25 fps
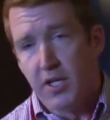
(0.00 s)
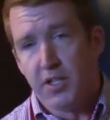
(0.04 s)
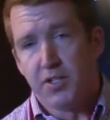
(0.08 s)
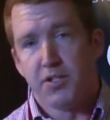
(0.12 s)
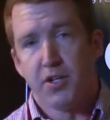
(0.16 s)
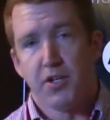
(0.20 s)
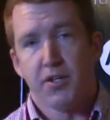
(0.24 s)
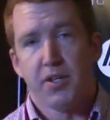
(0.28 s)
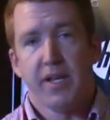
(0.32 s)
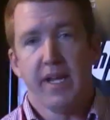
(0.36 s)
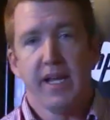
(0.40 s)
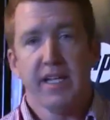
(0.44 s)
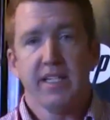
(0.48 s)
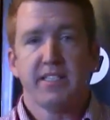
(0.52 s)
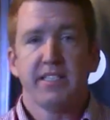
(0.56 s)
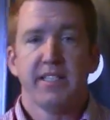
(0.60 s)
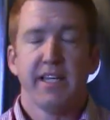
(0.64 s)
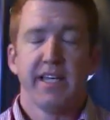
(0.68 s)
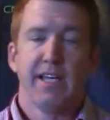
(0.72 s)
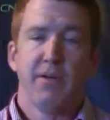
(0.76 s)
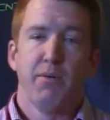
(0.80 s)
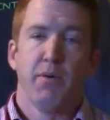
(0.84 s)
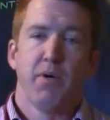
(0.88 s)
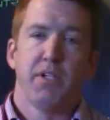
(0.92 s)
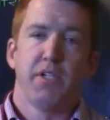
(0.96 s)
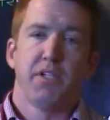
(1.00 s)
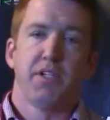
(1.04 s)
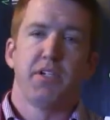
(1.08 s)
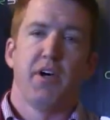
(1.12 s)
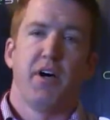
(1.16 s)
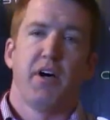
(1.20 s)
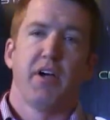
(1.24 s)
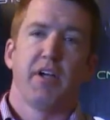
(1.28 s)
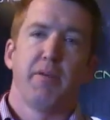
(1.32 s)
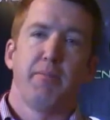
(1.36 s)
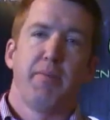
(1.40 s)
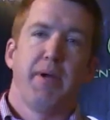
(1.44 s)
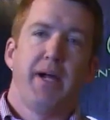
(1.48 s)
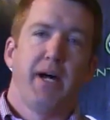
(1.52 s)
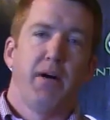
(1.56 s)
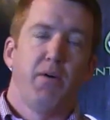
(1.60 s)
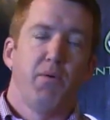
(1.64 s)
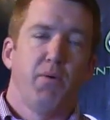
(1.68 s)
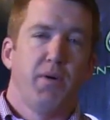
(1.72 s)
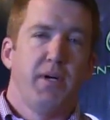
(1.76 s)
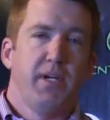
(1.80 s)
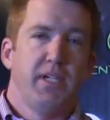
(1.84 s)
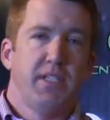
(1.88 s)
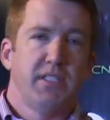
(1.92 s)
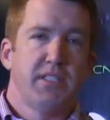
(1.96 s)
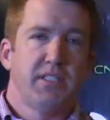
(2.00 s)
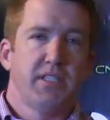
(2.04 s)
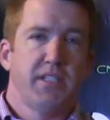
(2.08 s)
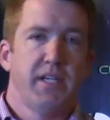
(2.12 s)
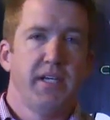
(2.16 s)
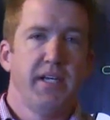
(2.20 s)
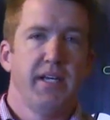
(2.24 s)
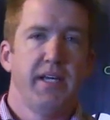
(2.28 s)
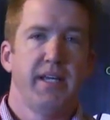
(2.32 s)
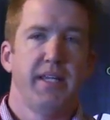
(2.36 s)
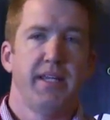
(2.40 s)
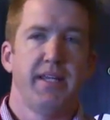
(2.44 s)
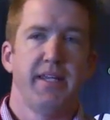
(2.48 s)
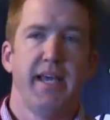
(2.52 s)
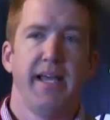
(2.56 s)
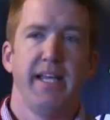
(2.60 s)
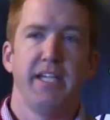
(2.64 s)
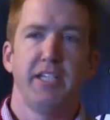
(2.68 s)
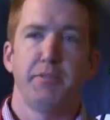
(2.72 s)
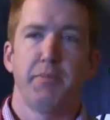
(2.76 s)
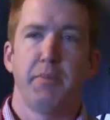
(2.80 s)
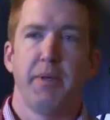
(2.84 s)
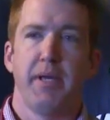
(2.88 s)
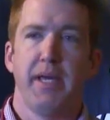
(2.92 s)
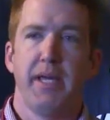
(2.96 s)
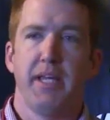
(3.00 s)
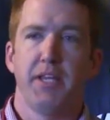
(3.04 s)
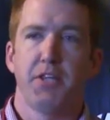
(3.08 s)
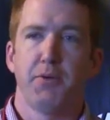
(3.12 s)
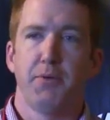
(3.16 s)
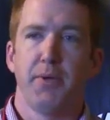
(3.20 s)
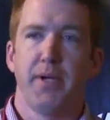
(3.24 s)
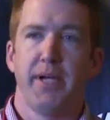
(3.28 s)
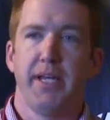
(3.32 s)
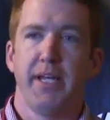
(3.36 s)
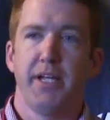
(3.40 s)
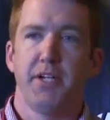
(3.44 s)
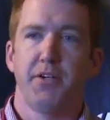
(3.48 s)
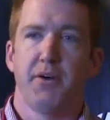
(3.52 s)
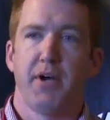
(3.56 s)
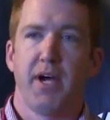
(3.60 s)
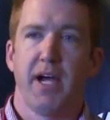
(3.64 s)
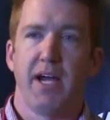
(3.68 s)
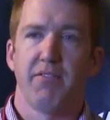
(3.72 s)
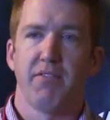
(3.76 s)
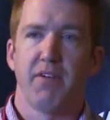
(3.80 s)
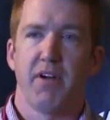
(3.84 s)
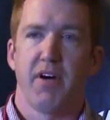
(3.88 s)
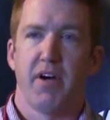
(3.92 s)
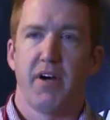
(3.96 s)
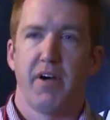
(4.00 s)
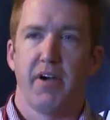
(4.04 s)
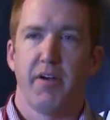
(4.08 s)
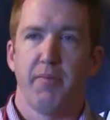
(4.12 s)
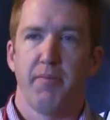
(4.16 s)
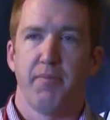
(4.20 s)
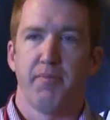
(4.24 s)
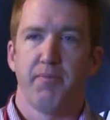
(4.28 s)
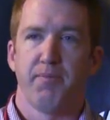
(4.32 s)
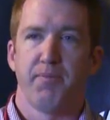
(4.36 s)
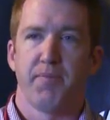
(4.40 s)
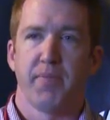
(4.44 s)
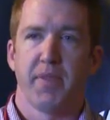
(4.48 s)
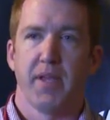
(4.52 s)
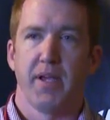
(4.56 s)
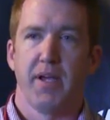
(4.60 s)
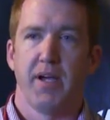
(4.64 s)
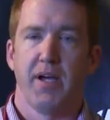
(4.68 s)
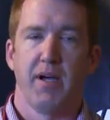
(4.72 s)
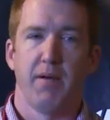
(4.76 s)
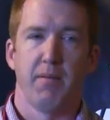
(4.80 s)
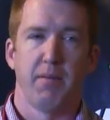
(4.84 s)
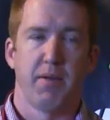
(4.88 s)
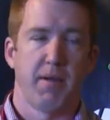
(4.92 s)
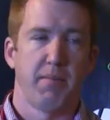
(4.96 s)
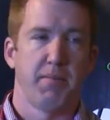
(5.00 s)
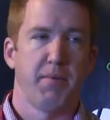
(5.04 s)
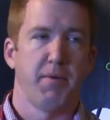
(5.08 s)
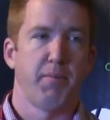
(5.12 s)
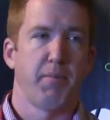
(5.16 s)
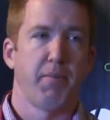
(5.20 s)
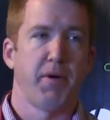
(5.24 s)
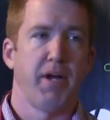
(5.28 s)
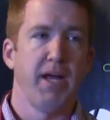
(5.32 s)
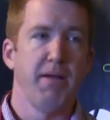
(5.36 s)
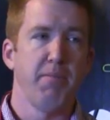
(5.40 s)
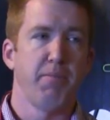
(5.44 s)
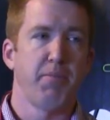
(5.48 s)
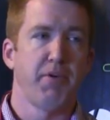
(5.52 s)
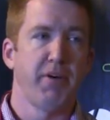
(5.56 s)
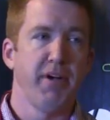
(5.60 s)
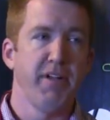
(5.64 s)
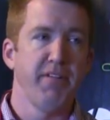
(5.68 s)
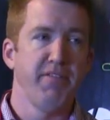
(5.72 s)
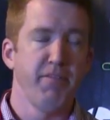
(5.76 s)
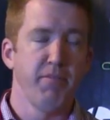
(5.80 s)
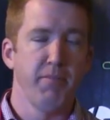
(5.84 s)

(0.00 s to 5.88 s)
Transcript: So the next thing I wanted to talk about was the HP 3D Drive Guard you're um, probably pretty